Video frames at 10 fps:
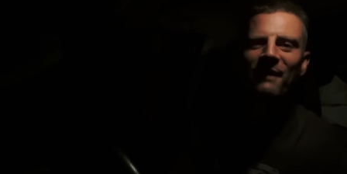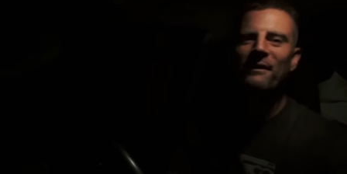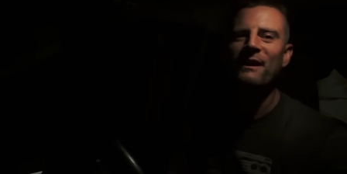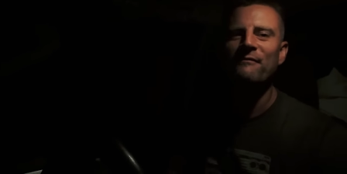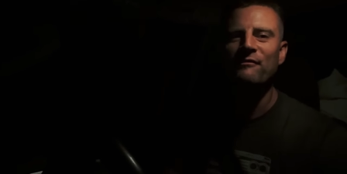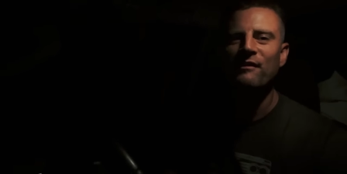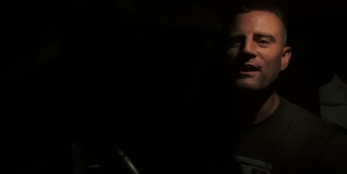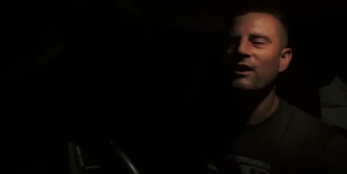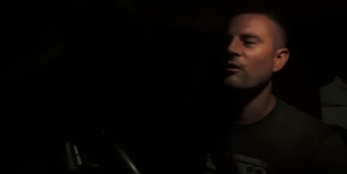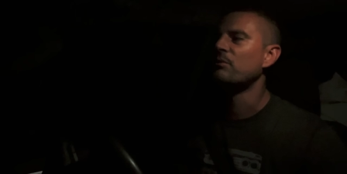I might have
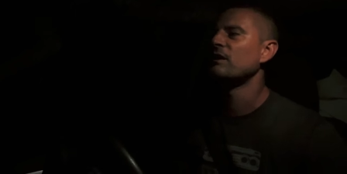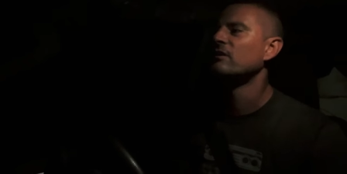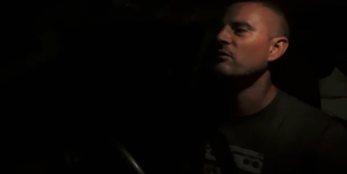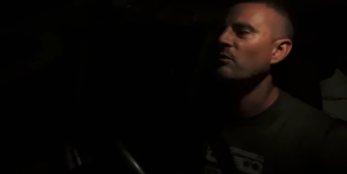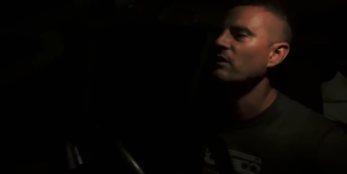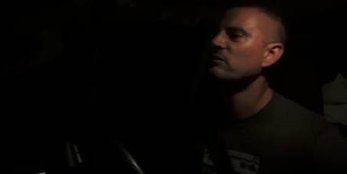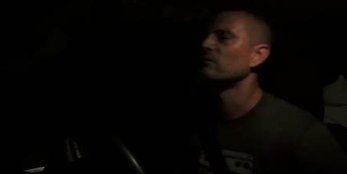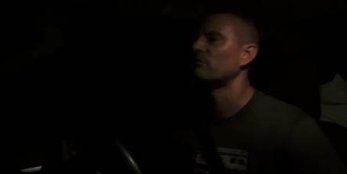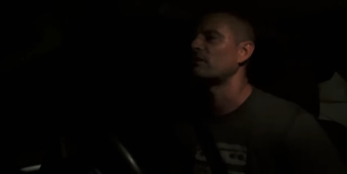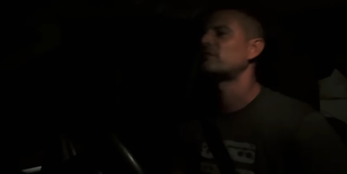already completed the worst
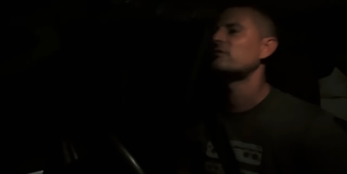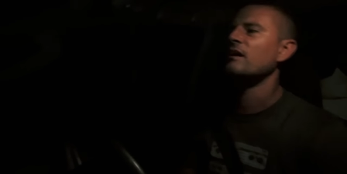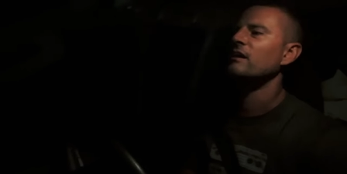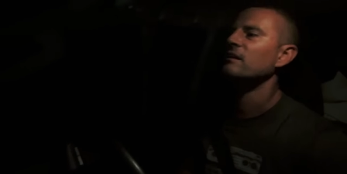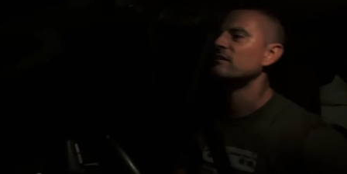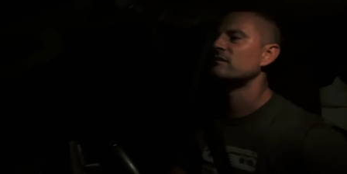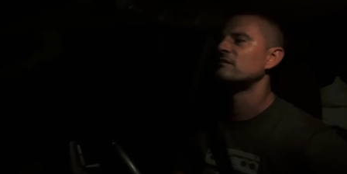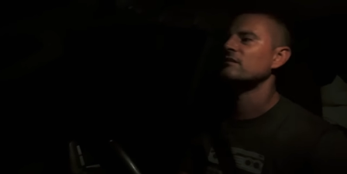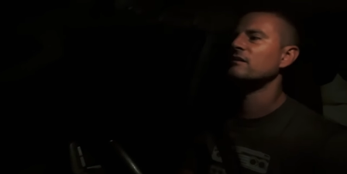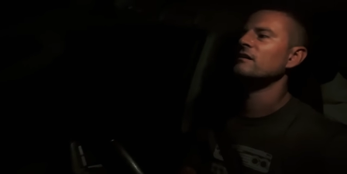of it,
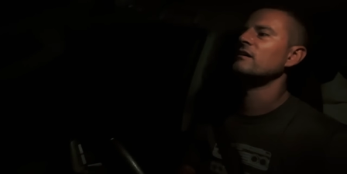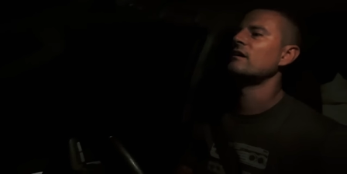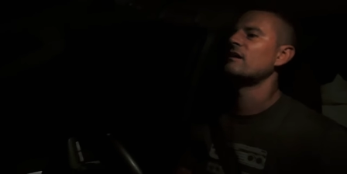and uh,